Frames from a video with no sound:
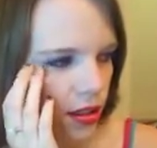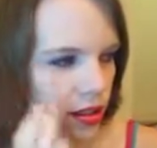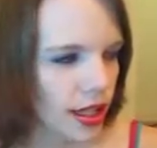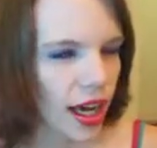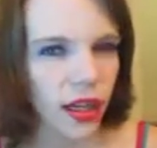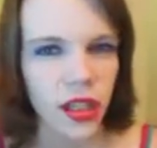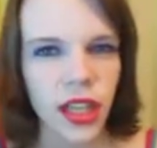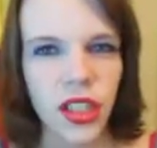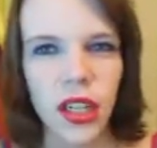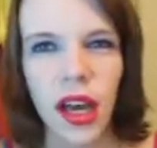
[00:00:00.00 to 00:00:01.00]
Yeah.
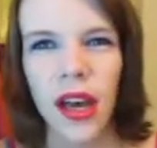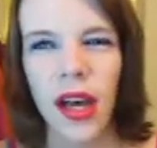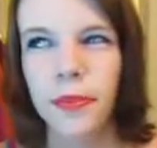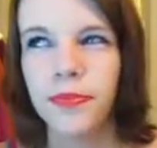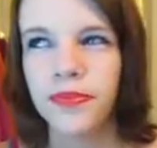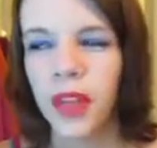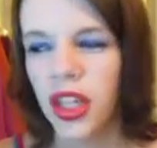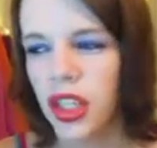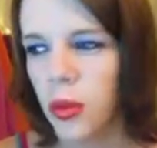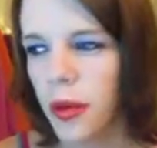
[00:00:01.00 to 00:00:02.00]

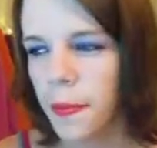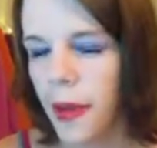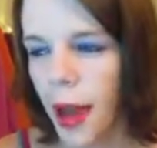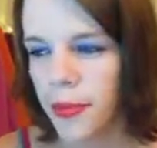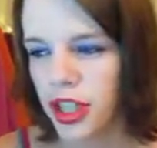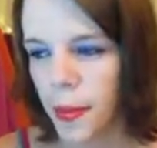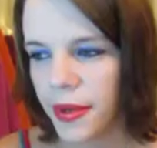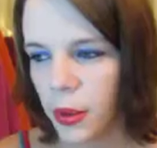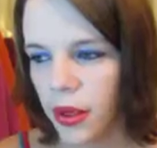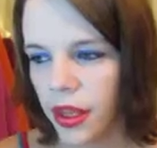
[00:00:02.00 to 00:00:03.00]
Also when I'm
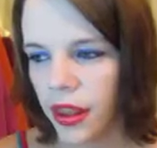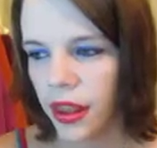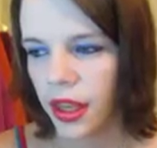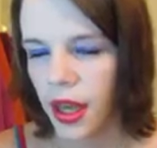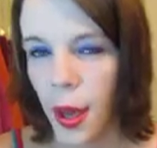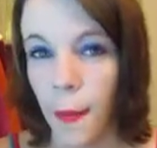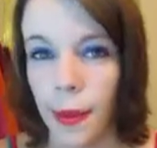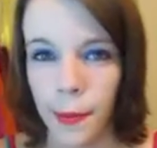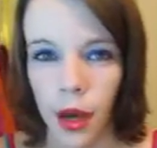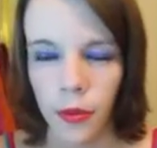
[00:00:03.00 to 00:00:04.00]
shopping with
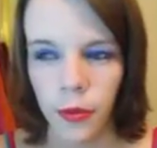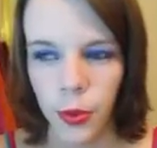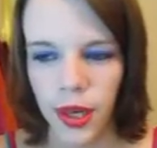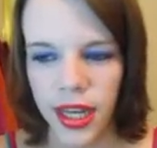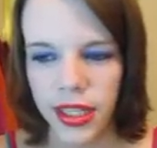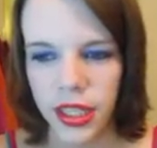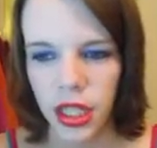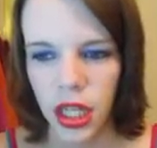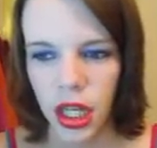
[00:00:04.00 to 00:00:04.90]
my mom for Pez,